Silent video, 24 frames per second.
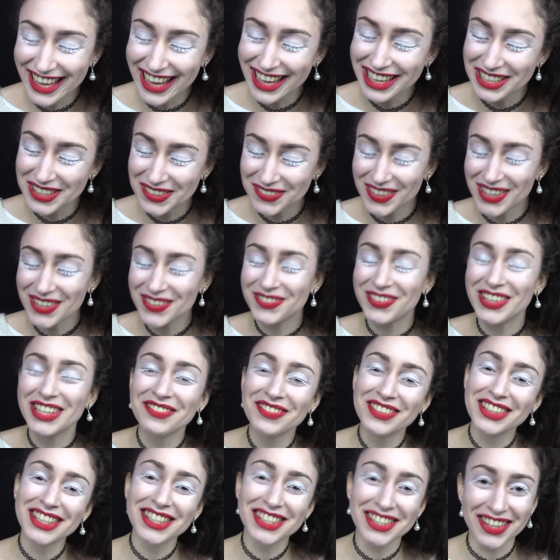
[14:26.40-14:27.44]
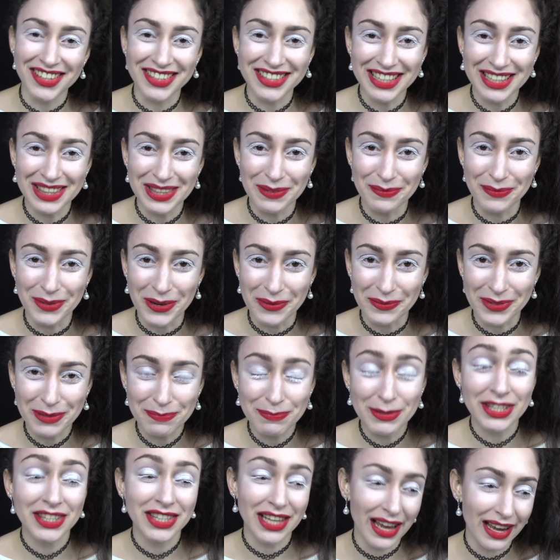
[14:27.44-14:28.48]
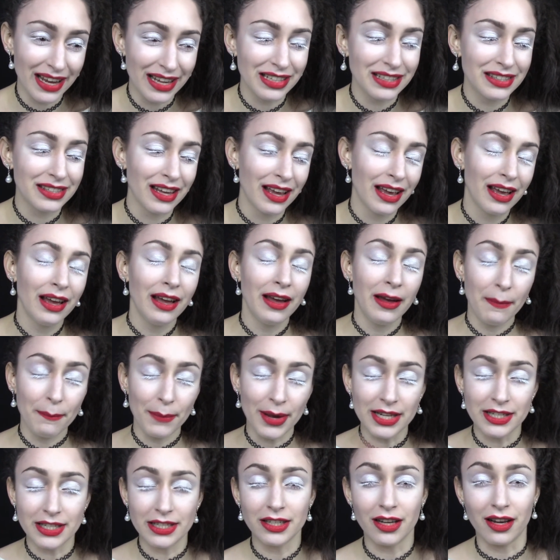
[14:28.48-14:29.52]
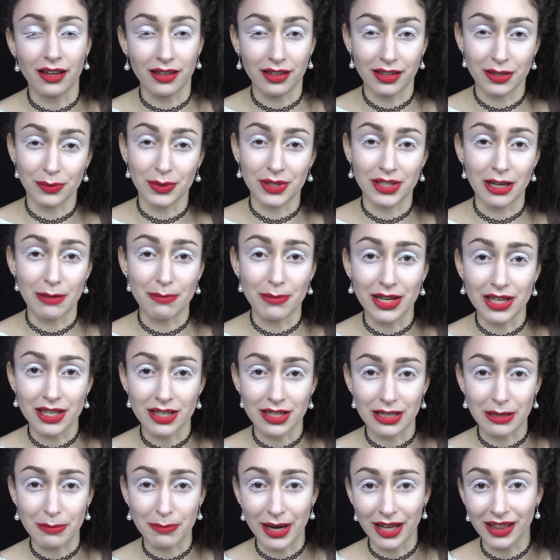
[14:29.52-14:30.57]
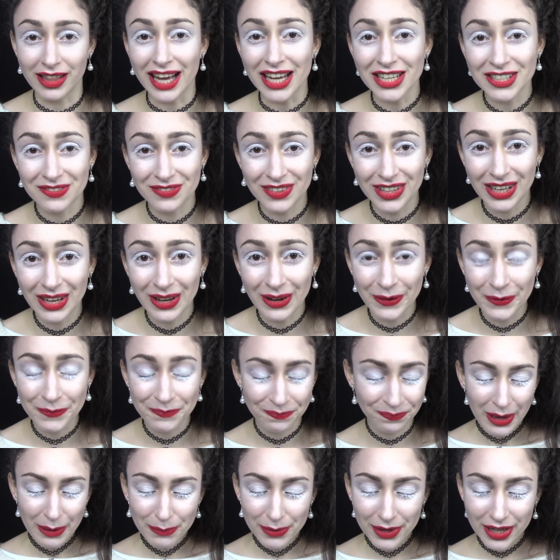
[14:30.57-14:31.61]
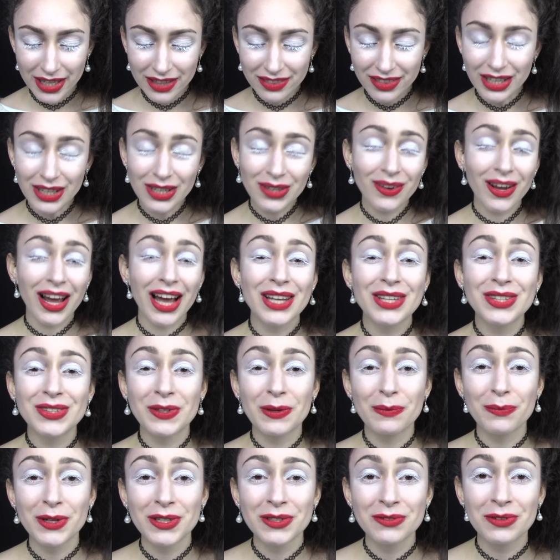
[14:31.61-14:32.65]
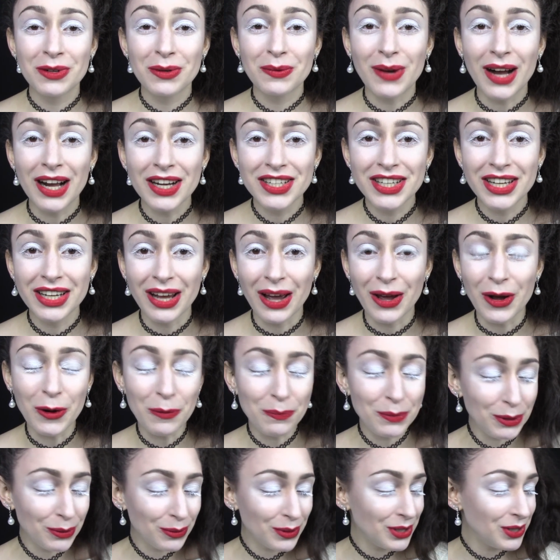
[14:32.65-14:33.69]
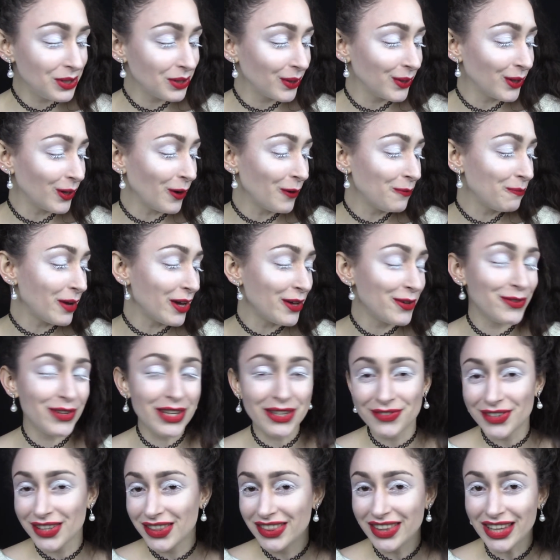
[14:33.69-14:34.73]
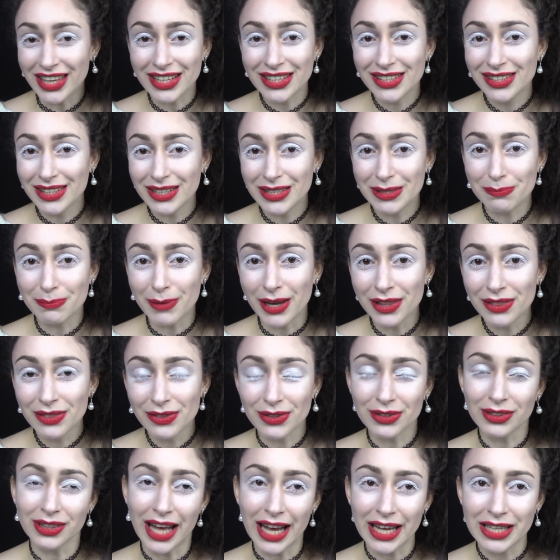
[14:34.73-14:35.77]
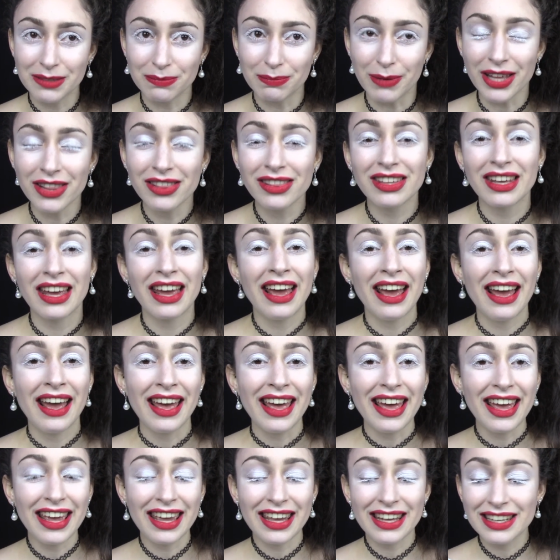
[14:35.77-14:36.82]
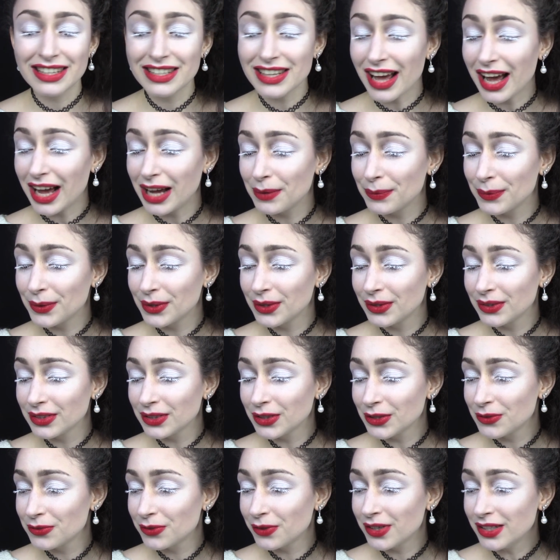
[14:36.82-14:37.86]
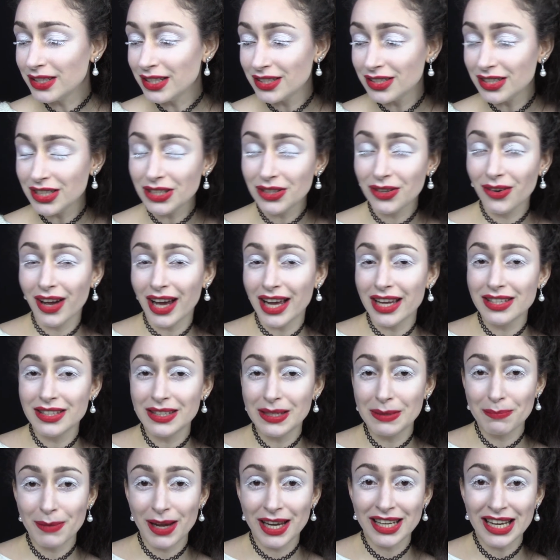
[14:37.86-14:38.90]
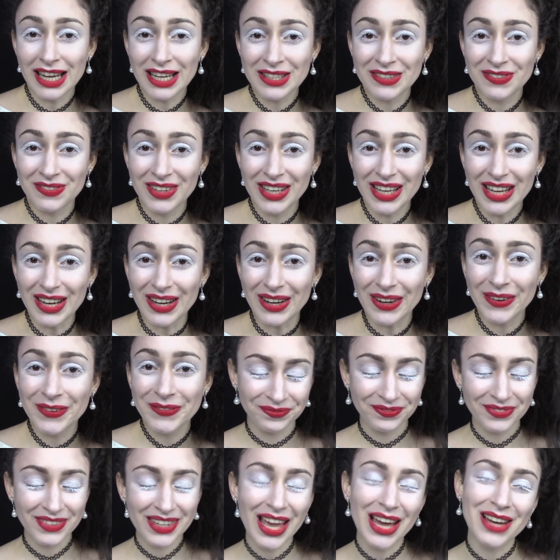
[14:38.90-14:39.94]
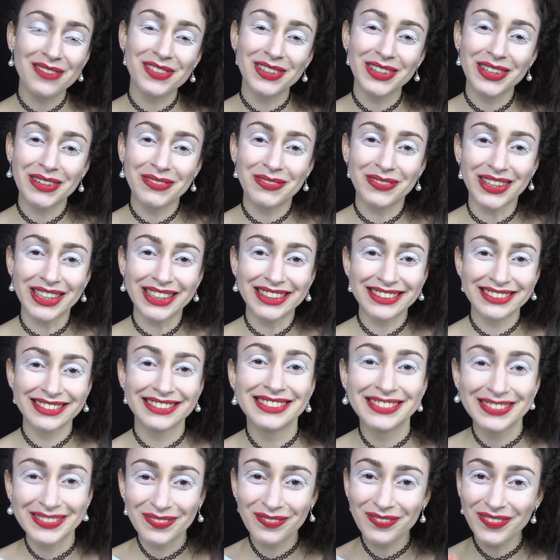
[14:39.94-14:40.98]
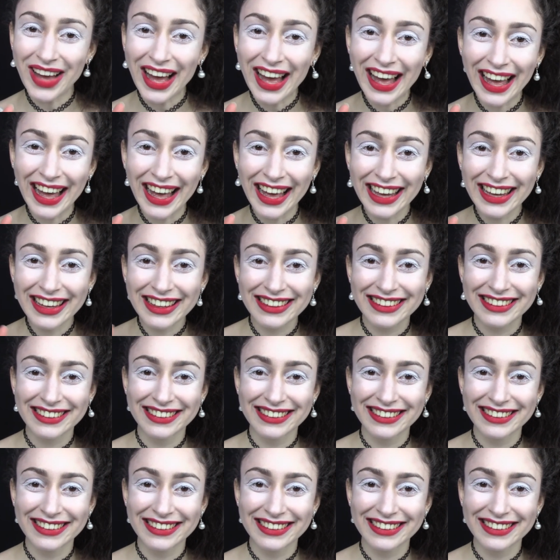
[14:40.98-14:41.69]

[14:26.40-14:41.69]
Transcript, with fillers: It's my favorite song at the moment, besides Pentatonix, which I mentioned in my last video. But thank you guys so much for watching. I hope you enjoyed all of my favorite things this month or last month, and I will look forward to seeing you guys in my next video. Have a good one. Bye!